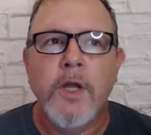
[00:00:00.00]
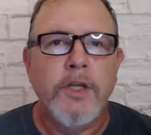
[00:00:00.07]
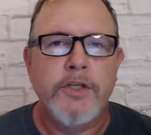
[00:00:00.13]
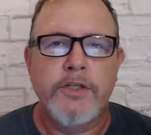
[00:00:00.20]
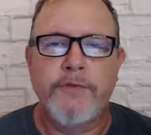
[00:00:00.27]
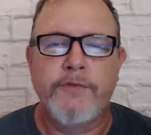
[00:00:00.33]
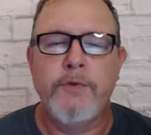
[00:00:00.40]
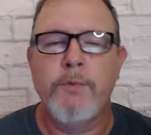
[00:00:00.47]

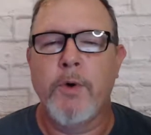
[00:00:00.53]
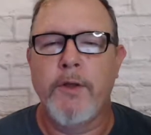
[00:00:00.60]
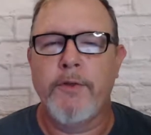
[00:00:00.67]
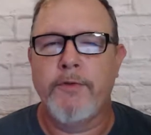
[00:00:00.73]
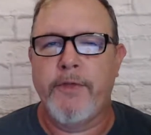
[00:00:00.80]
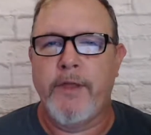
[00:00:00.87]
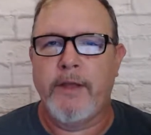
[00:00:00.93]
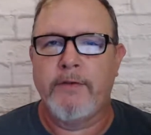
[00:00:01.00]
just a few more other
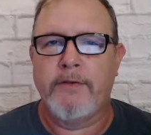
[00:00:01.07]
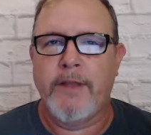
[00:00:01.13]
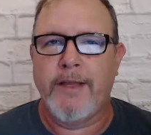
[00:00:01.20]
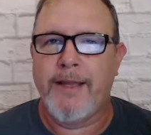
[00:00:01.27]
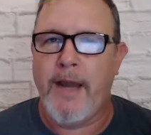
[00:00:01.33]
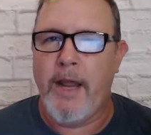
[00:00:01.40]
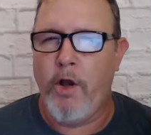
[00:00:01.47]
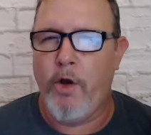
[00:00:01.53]
things that
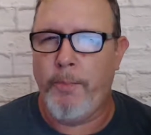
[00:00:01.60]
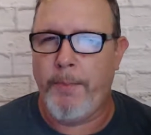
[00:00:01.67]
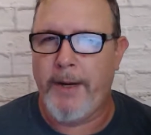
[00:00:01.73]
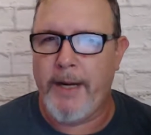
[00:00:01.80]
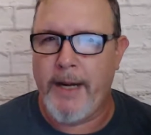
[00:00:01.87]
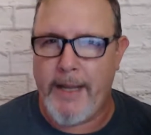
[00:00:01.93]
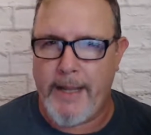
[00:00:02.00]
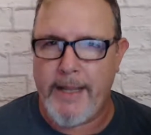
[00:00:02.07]
can help and
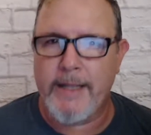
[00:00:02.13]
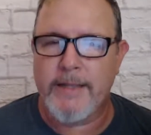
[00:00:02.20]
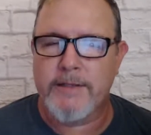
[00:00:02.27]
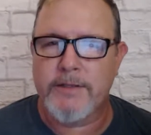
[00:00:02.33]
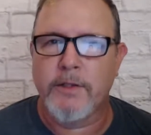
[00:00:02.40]
enhance